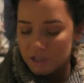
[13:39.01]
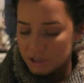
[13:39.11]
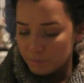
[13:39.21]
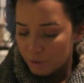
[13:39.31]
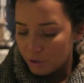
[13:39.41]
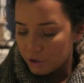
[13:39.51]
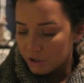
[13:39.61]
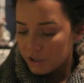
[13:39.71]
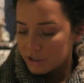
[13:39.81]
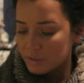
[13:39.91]
to
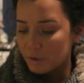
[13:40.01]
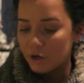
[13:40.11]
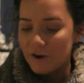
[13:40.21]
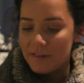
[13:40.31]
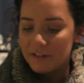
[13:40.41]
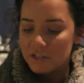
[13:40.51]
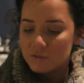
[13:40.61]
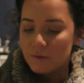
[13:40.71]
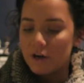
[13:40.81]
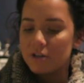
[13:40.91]
pull to put around like a
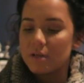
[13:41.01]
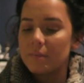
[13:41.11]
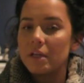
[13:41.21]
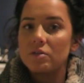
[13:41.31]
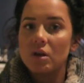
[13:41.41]
sweater or something.